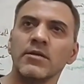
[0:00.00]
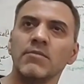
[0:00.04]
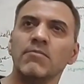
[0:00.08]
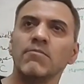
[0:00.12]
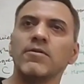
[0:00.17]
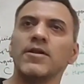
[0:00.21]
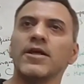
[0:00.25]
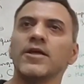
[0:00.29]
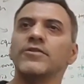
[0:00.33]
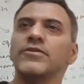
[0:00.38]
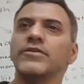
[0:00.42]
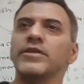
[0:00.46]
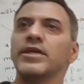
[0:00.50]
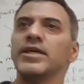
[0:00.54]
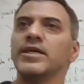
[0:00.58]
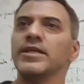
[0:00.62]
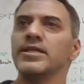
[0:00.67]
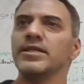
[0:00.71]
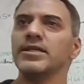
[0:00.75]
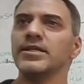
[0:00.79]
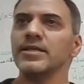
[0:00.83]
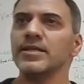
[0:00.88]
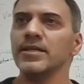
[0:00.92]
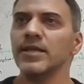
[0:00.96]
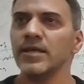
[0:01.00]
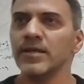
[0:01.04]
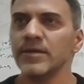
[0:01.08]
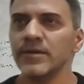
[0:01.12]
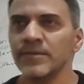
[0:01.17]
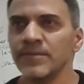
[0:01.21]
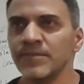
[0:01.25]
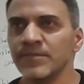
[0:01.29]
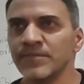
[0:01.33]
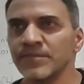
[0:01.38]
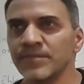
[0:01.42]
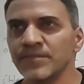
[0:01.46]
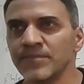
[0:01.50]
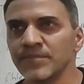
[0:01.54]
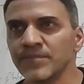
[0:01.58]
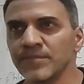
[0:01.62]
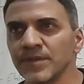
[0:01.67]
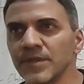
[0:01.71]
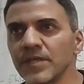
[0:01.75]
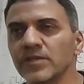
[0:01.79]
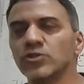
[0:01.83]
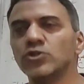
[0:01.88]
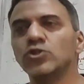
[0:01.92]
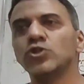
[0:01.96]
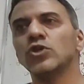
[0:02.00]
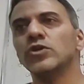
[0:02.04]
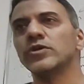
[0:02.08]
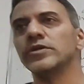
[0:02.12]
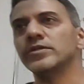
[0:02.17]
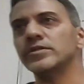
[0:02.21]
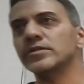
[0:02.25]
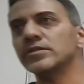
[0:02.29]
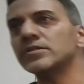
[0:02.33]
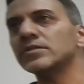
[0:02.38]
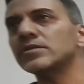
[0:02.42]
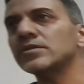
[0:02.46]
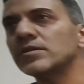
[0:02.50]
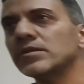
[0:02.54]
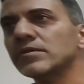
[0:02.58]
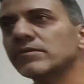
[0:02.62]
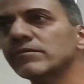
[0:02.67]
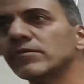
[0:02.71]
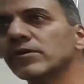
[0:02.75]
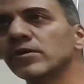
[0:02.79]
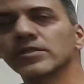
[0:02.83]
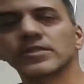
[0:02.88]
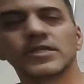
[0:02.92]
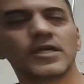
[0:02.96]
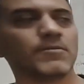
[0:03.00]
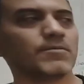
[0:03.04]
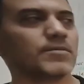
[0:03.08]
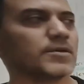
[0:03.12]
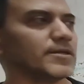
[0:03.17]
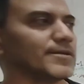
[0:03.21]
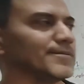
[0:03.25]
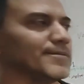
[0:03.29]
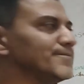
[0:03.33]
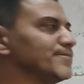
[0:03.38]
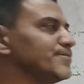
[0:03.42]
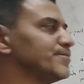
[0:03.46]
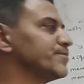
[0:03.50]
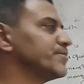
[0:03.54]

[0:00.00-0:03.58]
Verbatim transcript: blood in, in joints, for example.